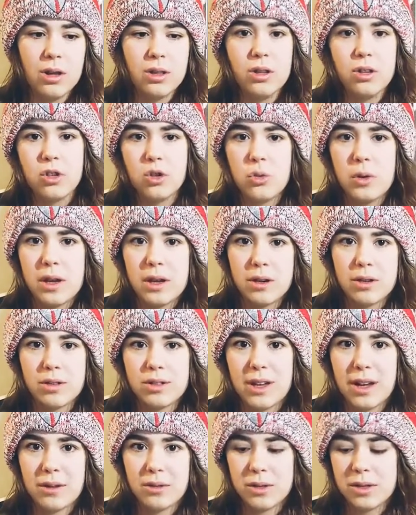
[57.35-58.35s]
The squeaker
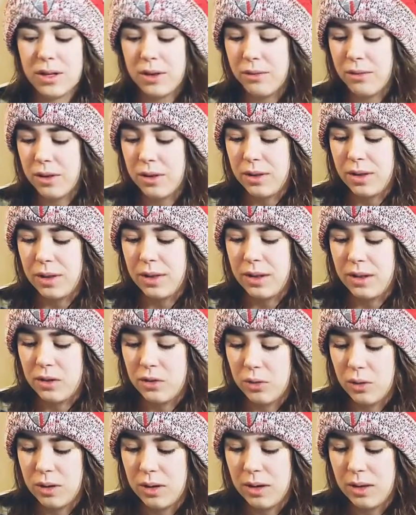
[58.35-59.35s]
sounds different than
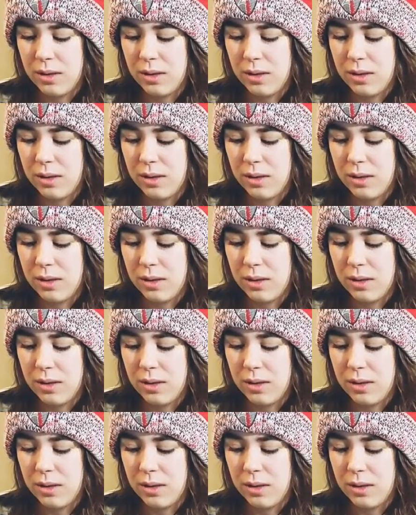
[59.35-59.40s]
this one,